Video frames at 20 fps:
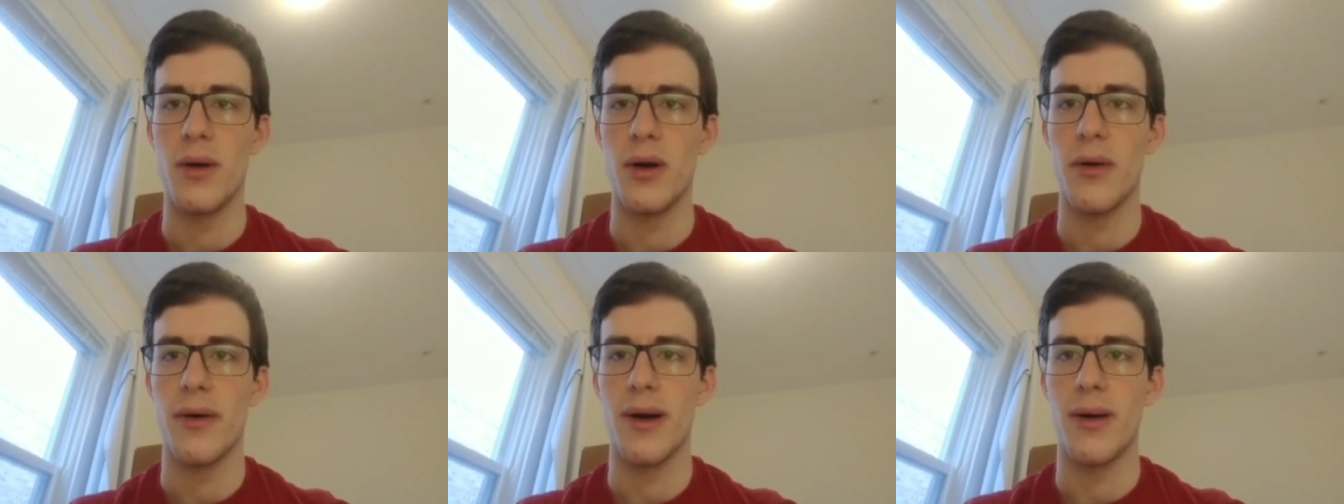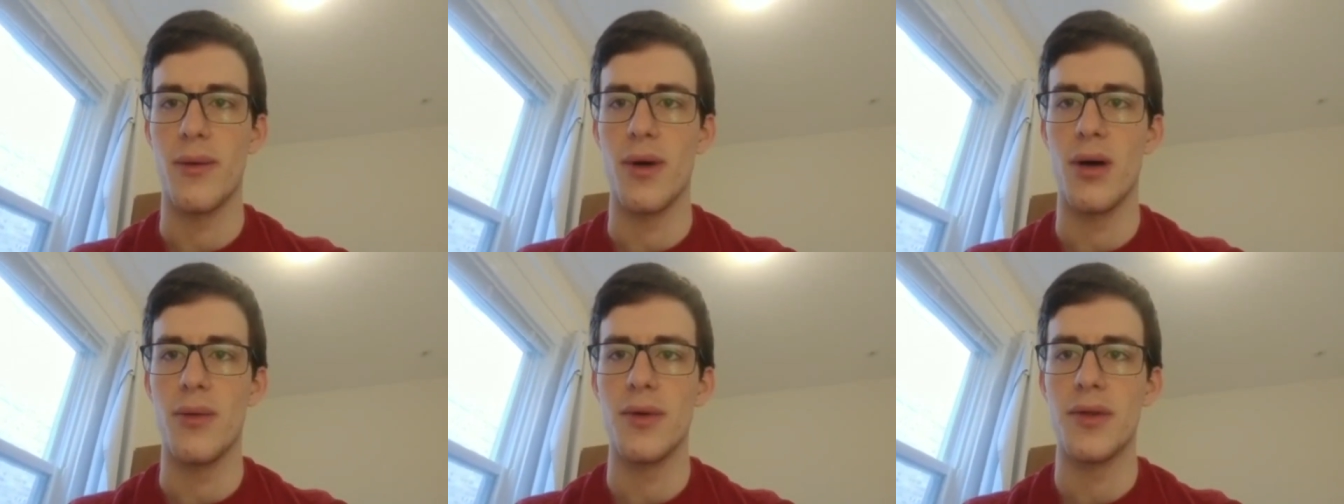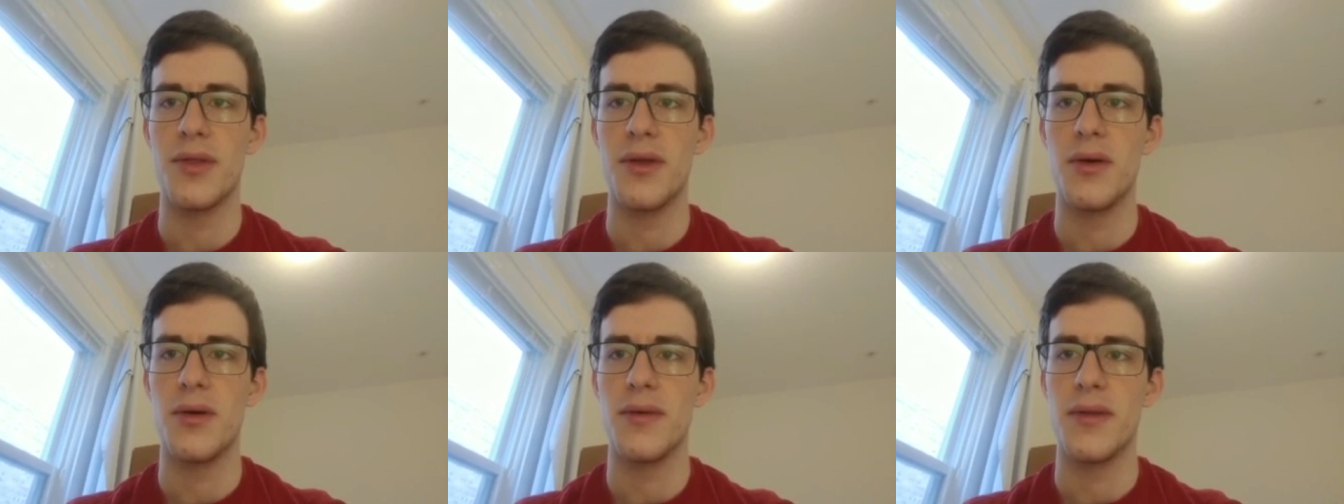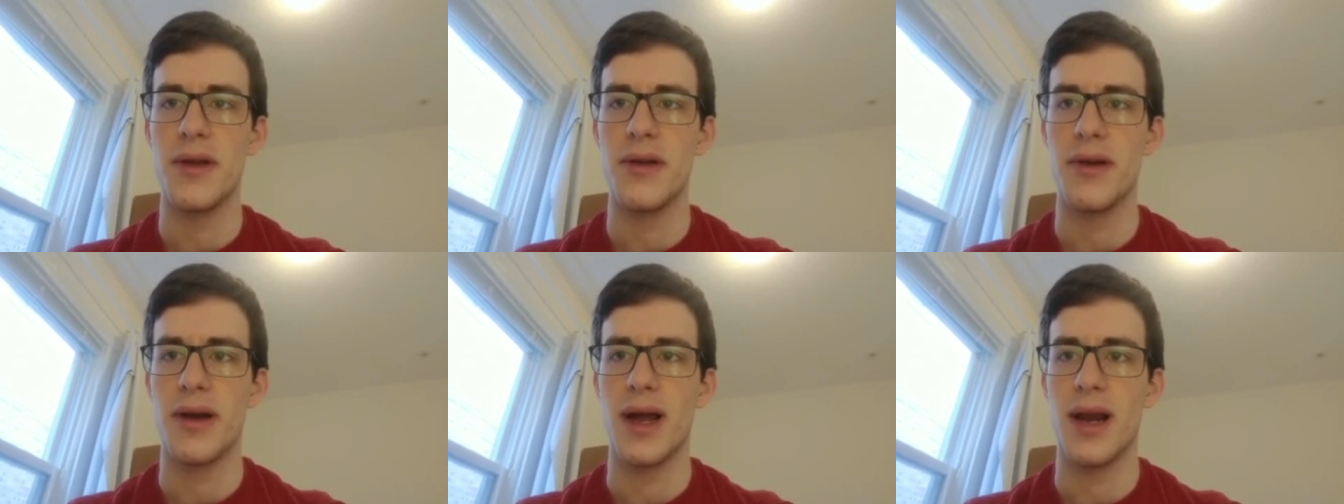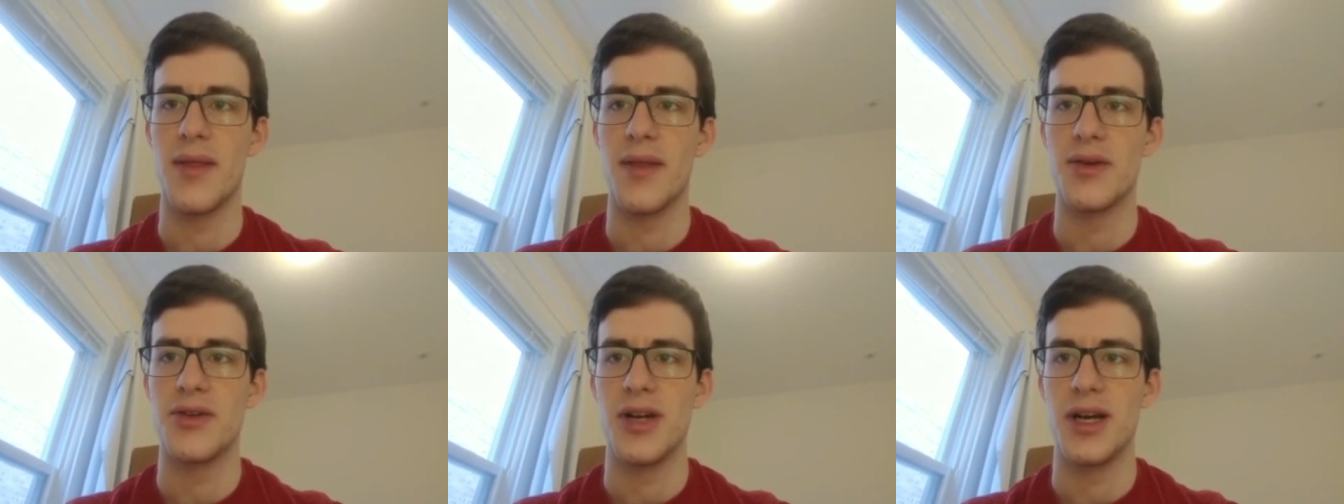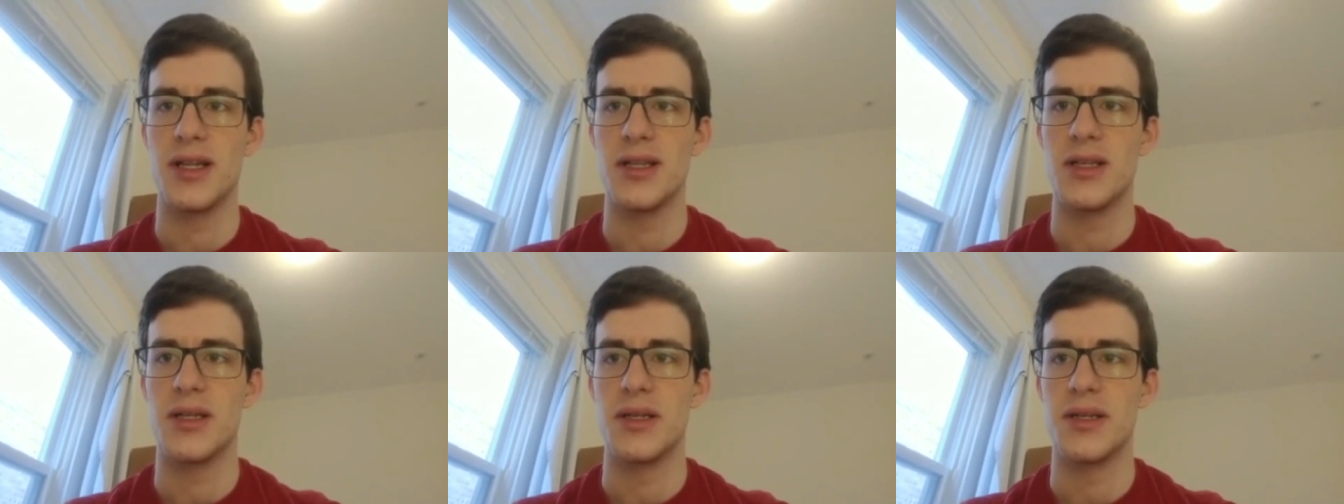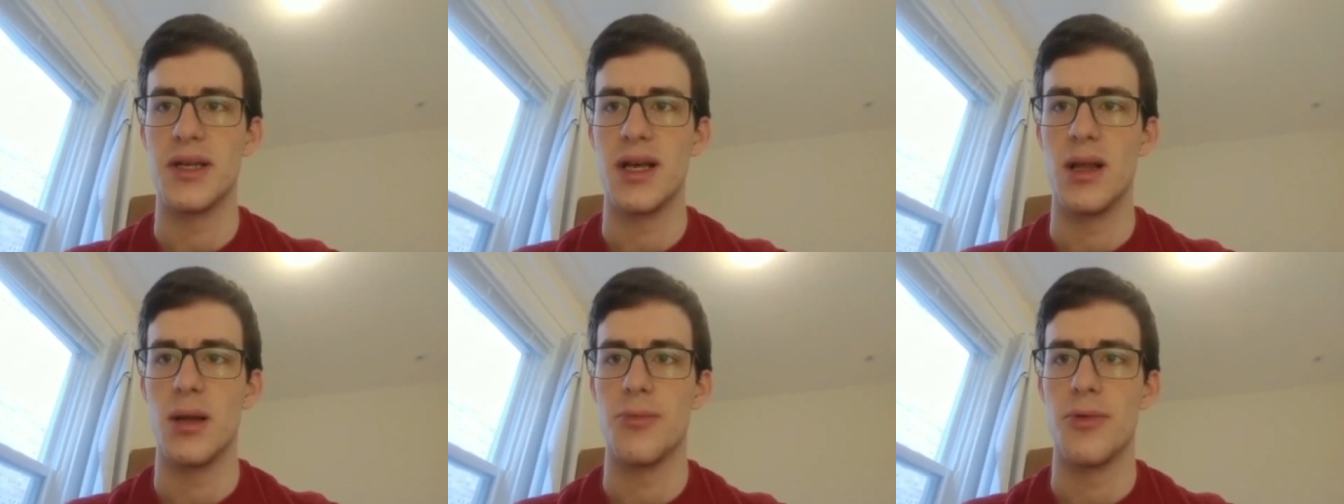going well with you and you're getting a chance to
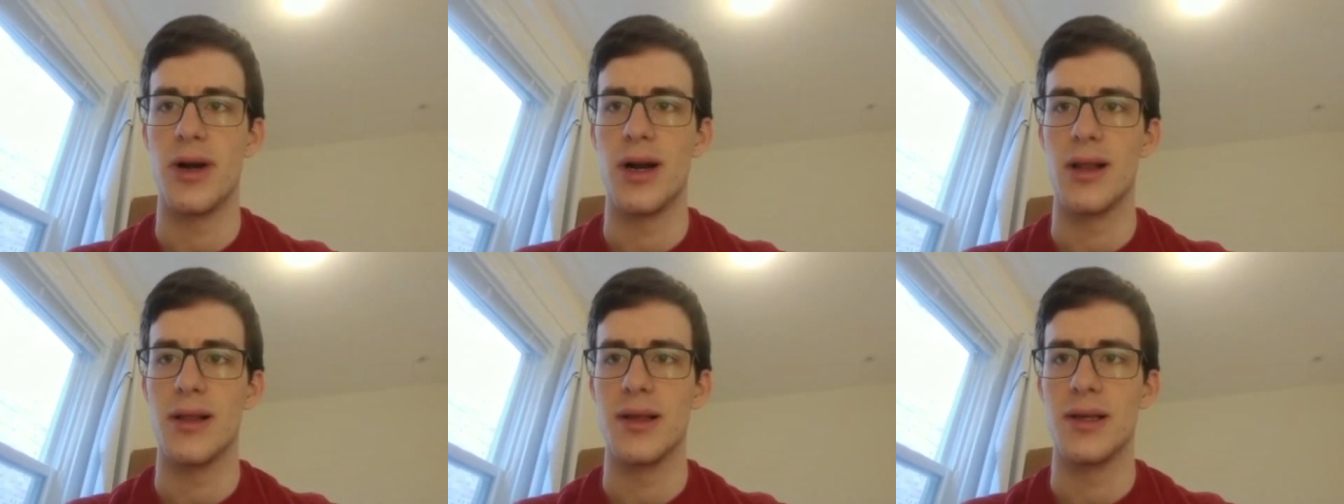celebrate at